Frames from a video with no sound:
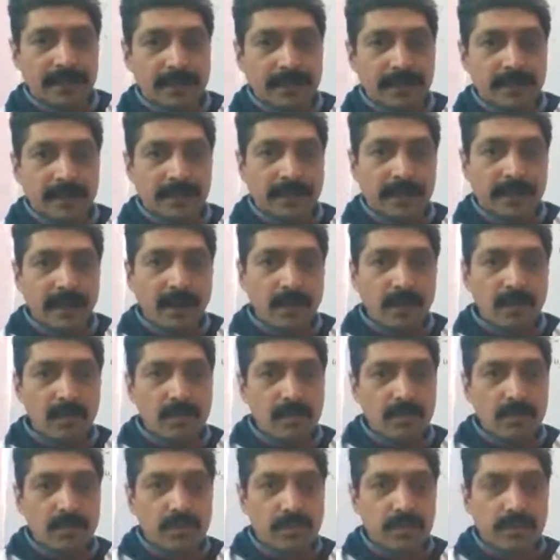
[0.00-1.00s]
Now,
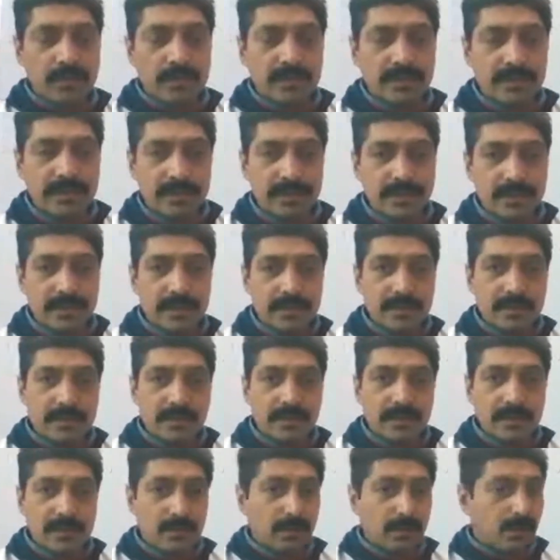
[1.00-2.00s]

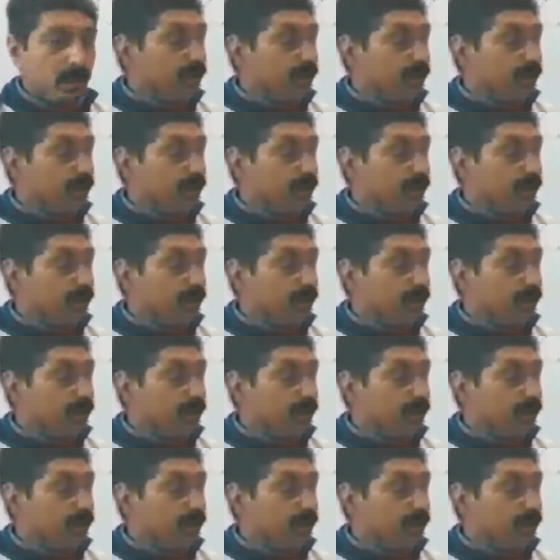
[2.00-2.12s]
what